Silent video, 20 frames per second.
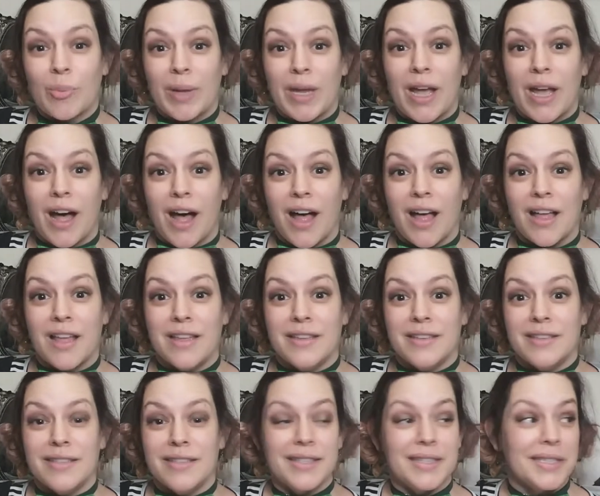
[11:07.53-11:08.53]

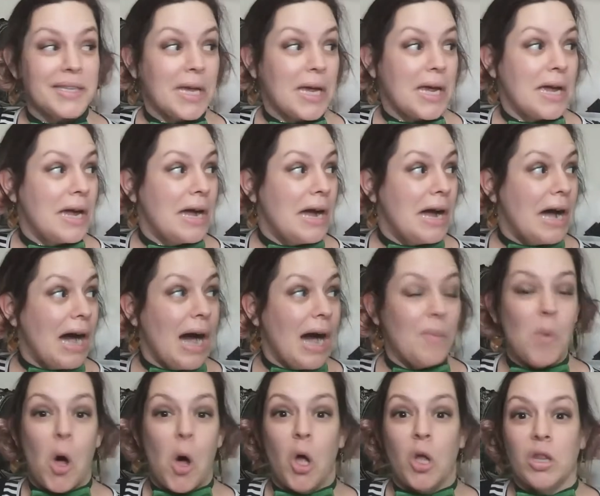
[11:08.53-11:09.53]
because
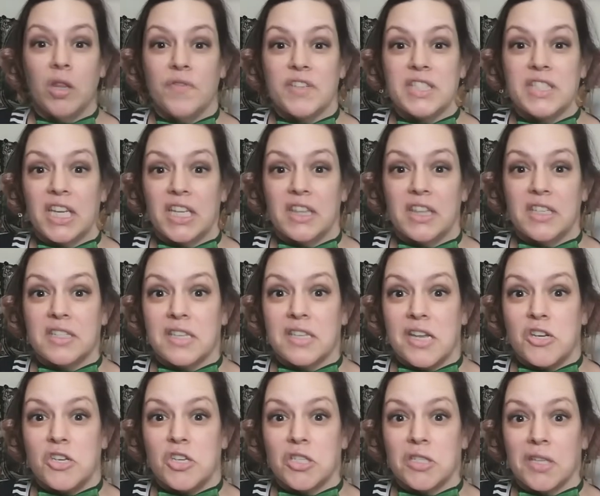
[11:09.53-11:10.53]
um all of a sudden the
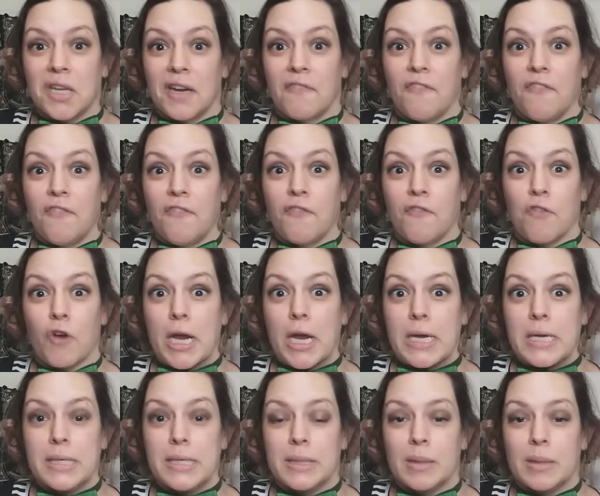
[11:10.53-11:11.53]
sun just like
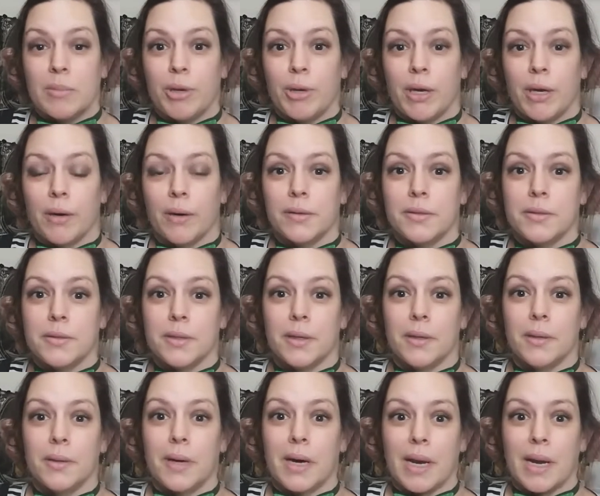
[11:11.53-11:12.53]
freaking disappeared.
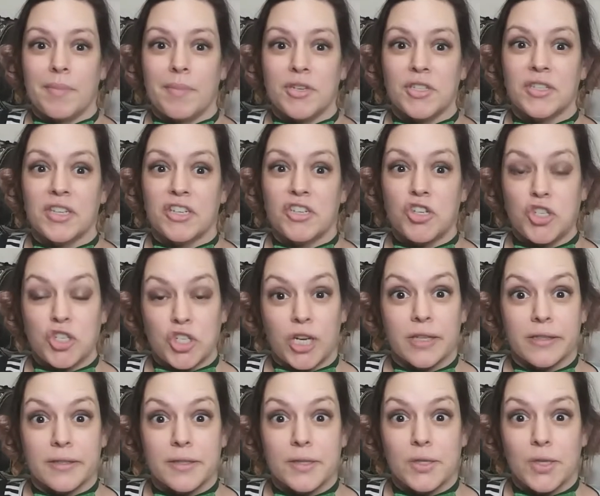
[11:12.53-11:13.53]
So and I'm just like shit,
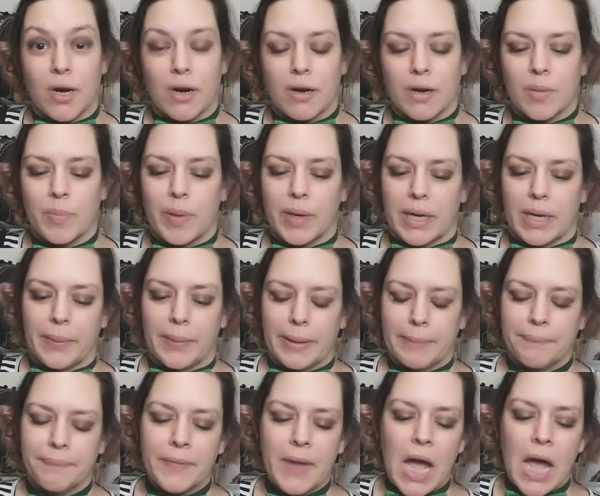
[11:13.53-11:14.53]
it's dark. But
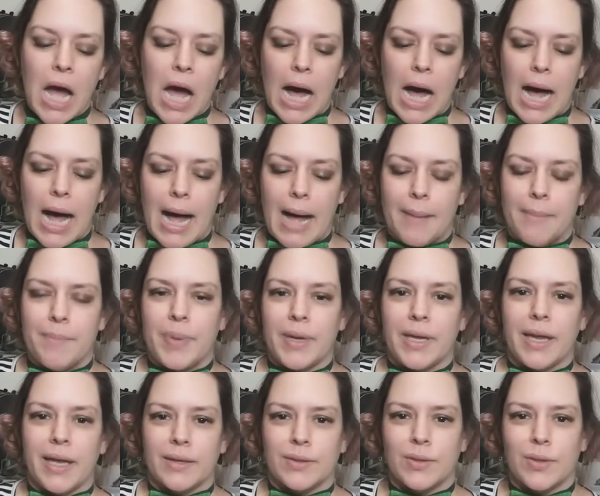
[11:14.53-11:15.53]
anyway. Um,
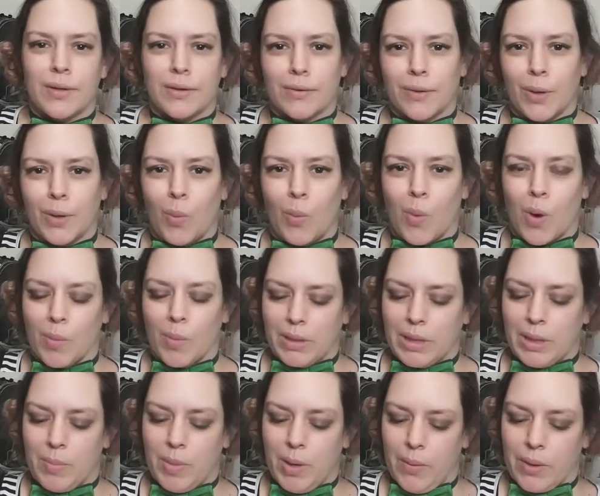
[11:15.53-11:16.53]
but yeah, so they're a little worm
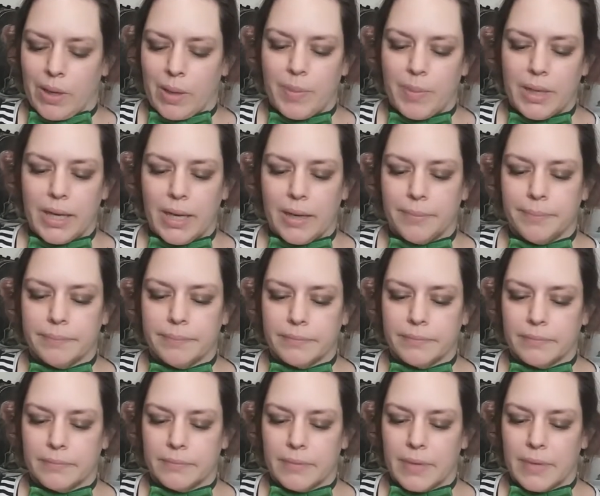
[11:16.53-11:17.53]
with the bow in it, but yeah.
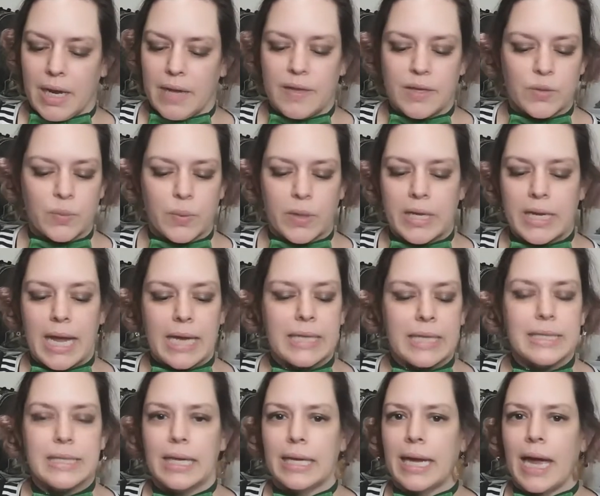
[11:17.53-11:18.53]
And this one again
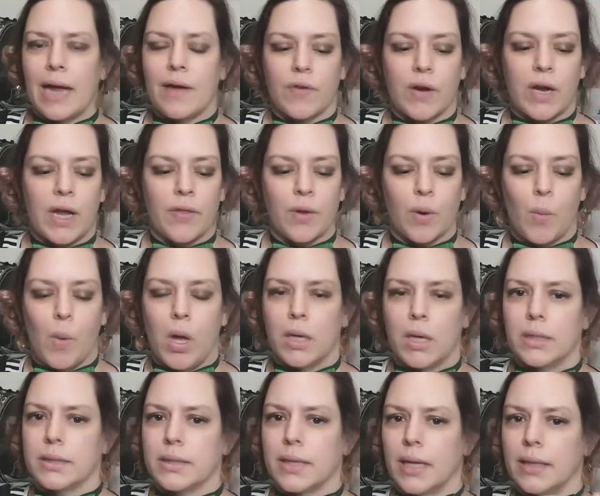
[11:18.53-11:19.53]
is like every other one.
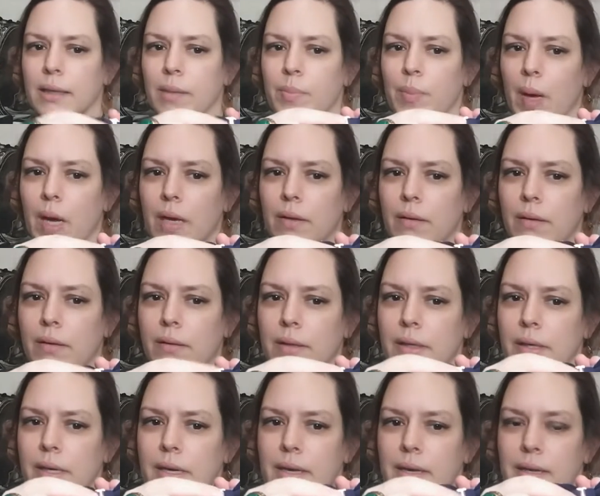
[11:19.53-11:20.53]
It's got the
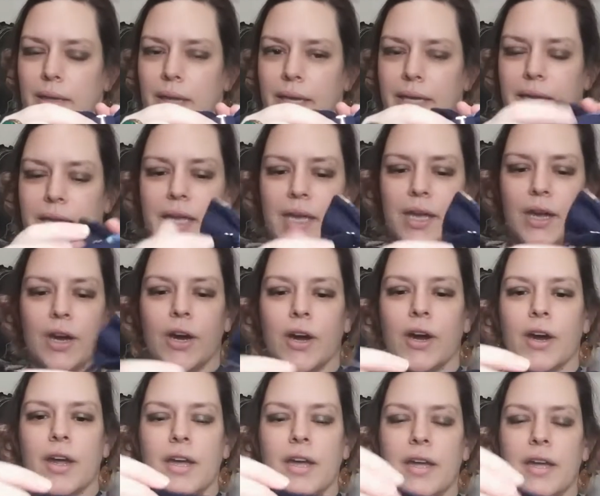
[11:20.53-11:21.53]
buckle like
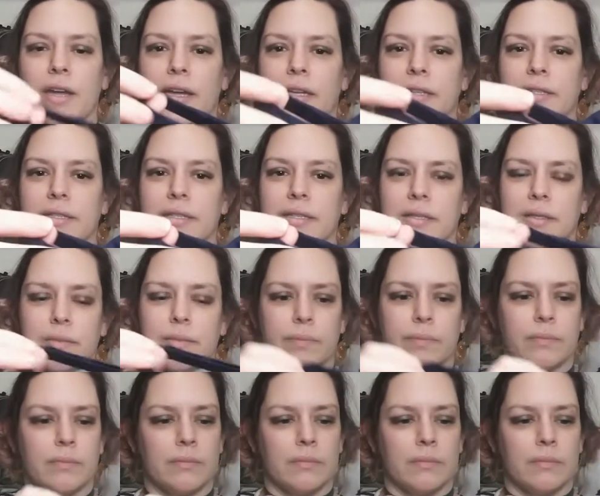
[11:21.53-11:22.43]
here, it's